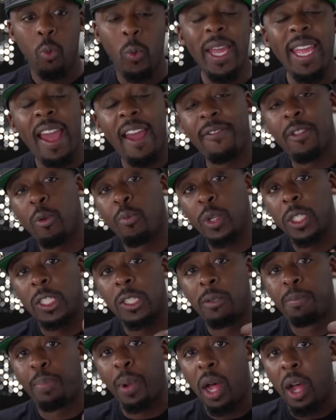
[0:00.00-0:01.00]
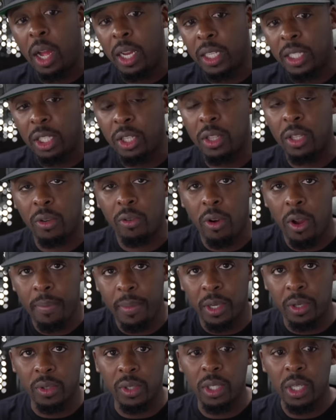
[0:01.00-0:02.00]
We have to respond to the
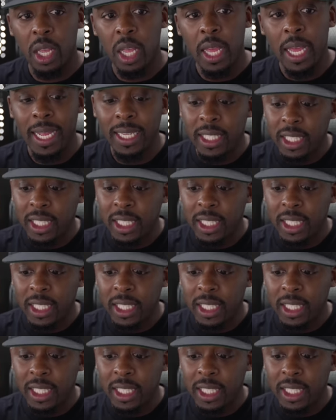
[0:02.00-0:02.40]
criminals.